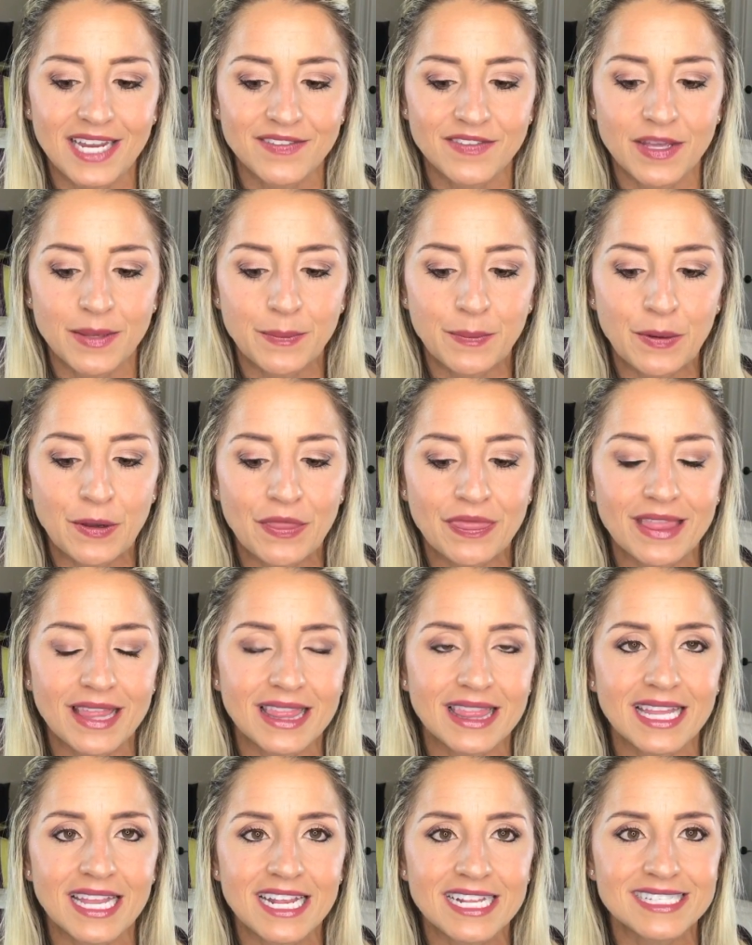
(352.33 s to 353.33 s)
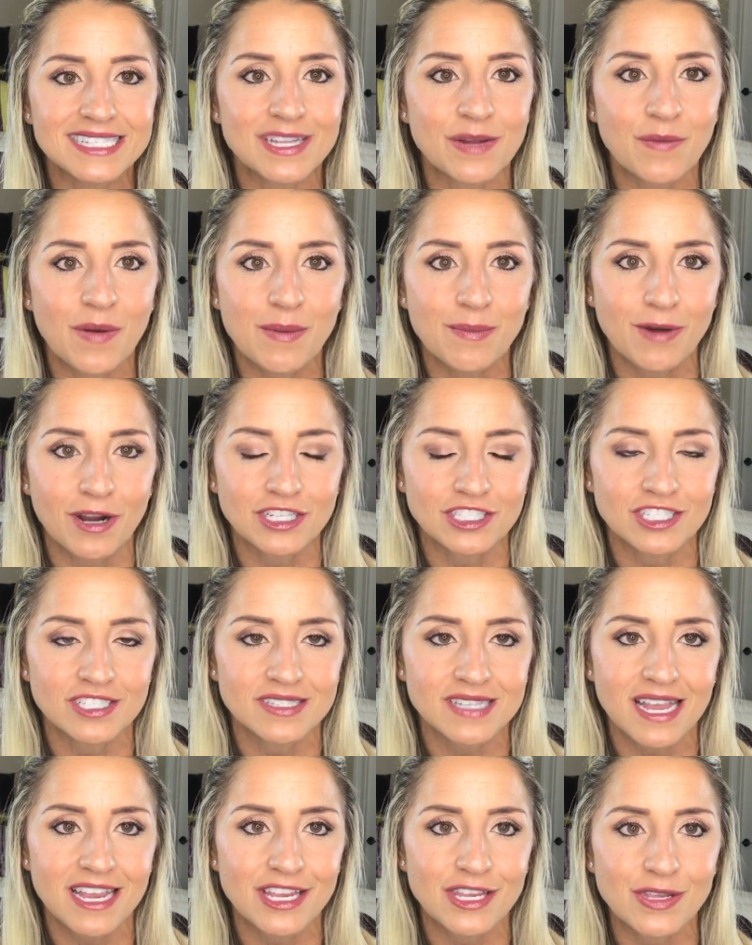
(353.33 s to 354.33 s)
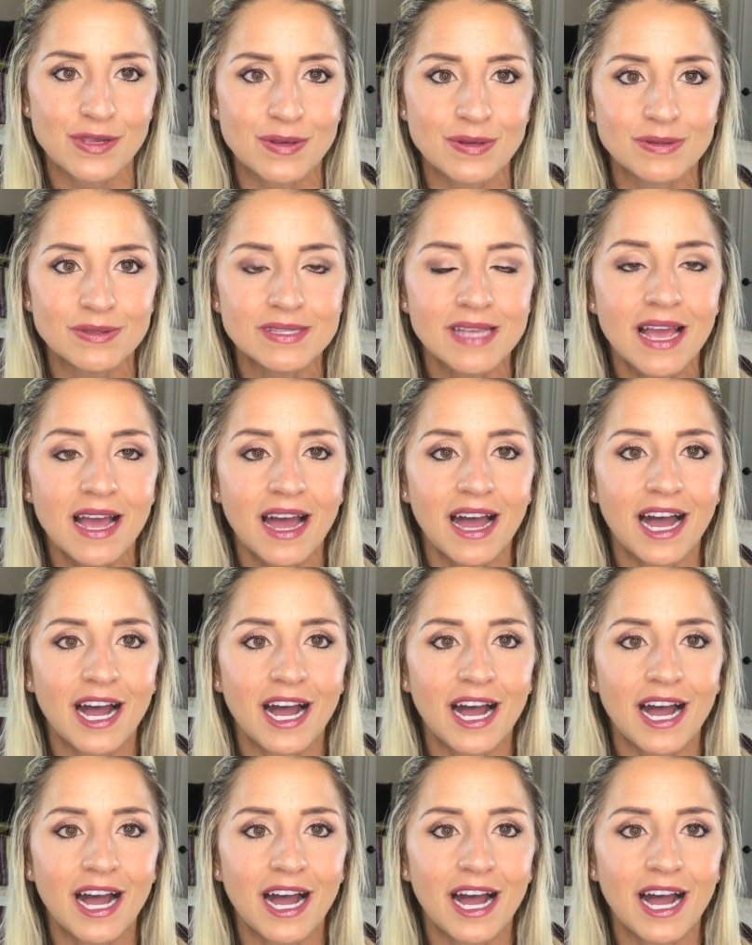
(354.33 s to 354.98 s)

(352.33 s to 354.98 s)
even put the links and what brushes I use